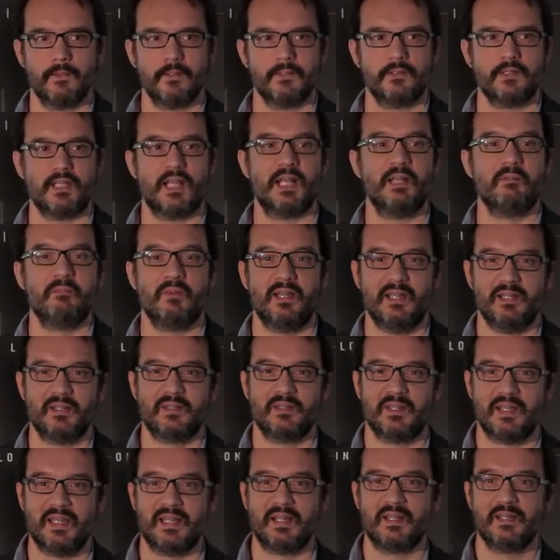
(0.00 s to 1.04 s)
Daily
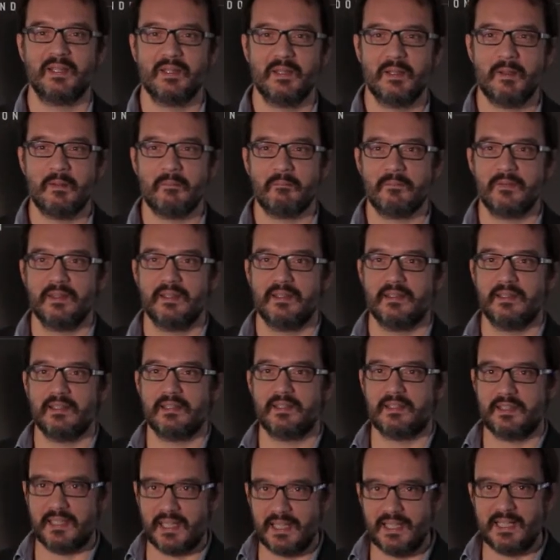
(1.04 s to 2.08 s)
Mail, yeah. The
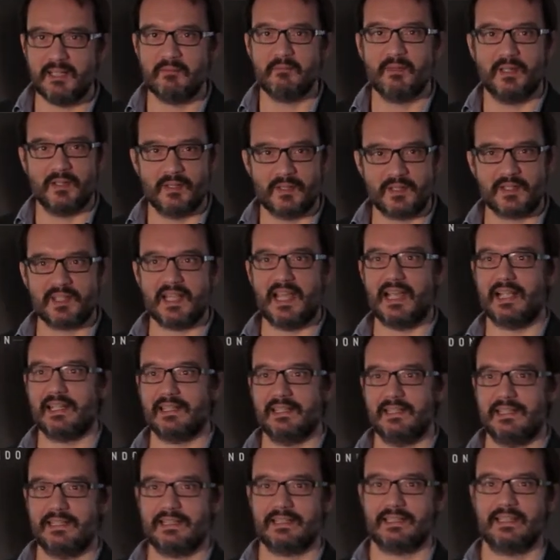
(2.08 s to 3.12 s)
Daily Mail,
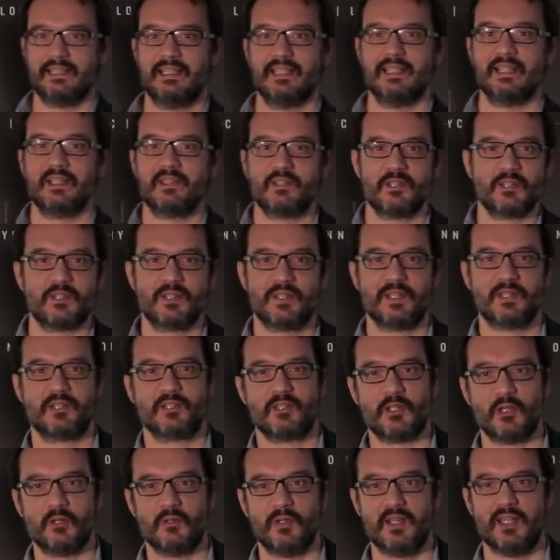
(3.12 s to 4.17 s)
exactly. It's just the
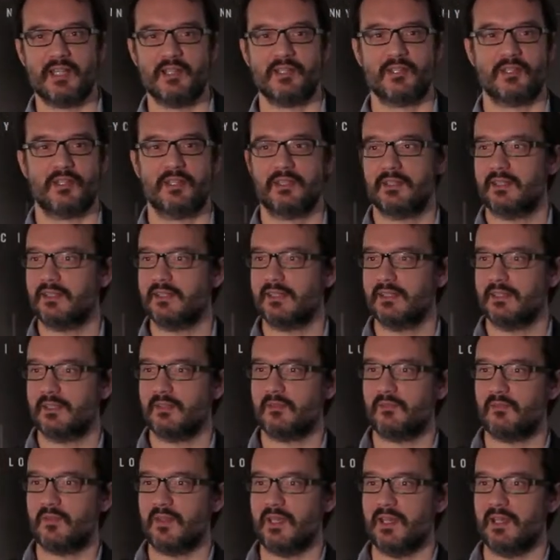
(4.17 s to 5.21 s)
sole engine
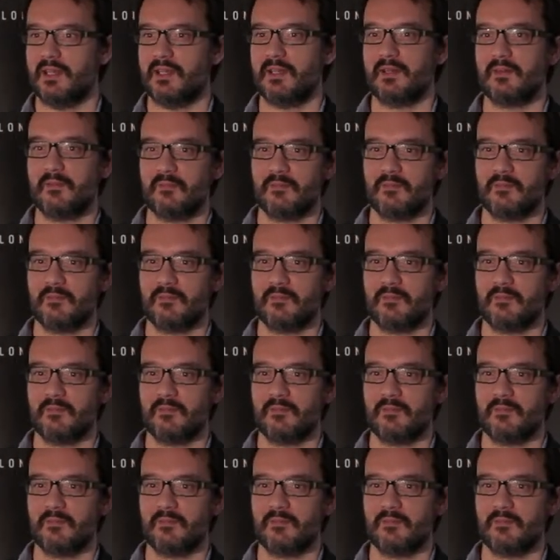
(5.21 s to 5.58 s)
of fear.